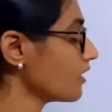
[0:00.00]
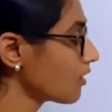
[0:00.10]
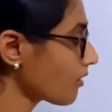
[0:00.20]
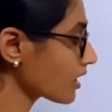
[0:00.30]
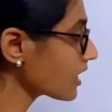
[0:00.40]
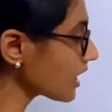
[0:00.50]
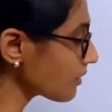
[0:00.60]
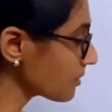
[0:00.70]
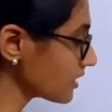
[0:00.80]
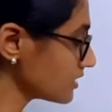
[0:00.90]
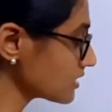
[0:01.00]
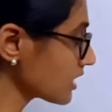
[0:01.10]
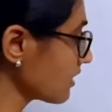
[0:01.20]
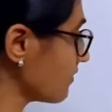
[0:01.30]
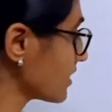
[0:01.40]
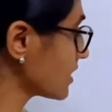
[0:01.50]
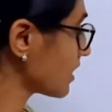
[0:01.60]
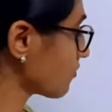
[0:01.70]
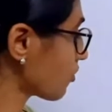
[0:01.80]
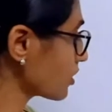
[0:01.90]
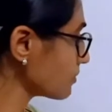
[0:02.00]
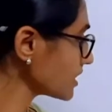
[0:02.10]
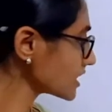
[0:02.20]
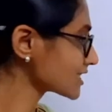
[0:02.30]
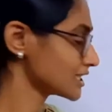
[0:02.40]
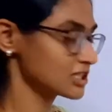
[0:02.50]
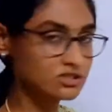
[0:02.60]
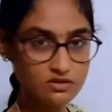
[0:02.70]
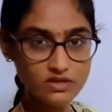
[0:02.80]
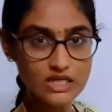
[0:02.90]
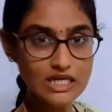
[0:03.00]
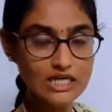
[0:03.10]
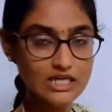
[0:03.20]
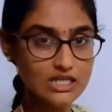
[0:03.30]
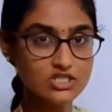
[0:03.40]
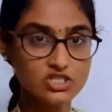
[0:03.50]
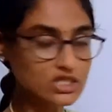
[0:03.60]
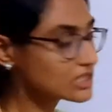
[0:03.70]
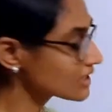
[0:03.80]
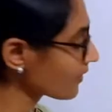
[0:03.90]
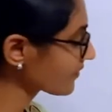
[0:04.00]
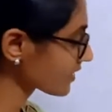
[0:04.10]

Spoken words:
what will happen is when the voltmeter sensitivity increases,